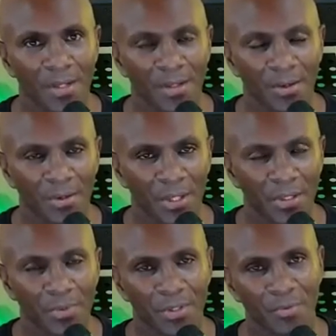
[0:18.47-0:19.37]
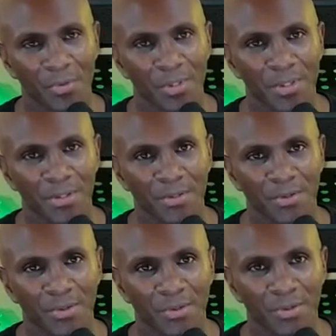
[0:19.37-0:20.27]
Now, that is what I'm going to seek
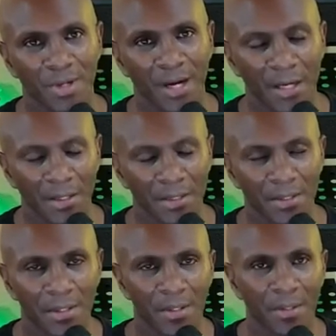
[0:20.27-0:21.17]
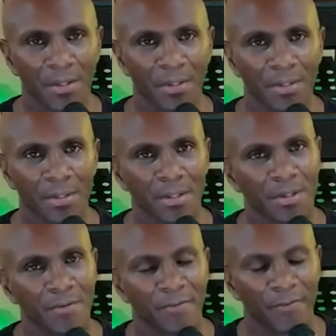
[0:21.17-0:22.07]
to answer in this
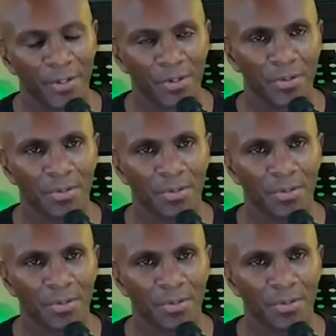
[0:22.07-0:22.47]
video.